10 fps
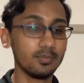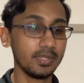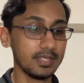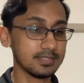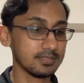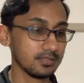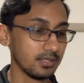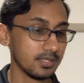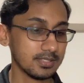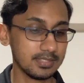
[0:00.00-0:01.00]
complaints
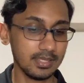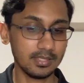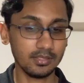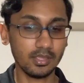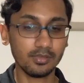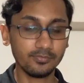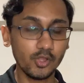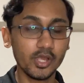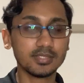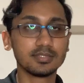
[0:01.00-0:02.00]
saying that
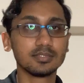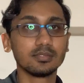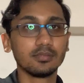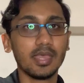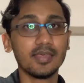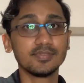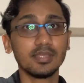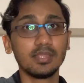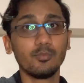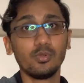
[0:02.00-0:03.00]
florists have
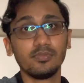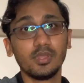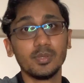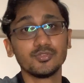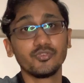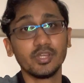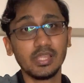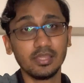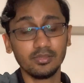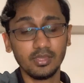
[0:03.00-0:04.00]
sent them old flowers
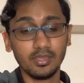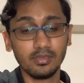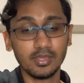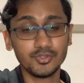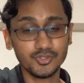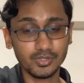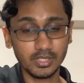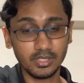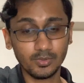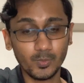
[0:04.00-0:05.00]
really and
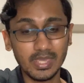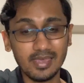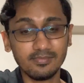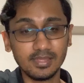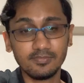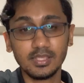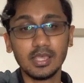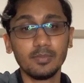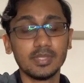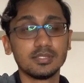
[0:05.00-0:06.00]
truly we have left the
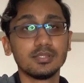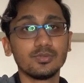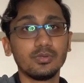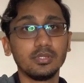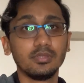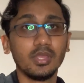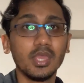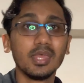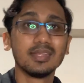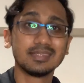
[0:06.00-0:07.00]
guard petals on
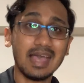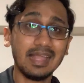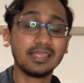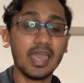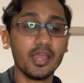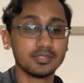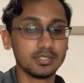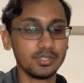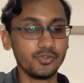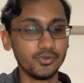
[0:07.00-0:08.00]
to add
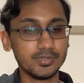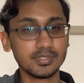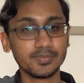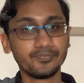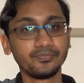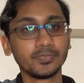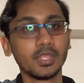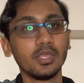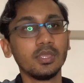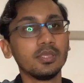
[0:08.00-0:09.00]
character to the rose.
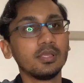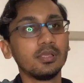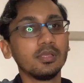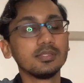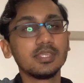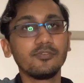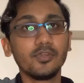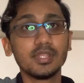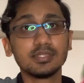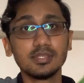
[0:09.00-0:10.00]
Take
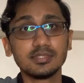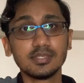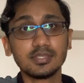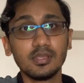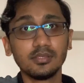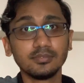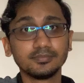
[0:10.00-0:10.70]
for instance this color.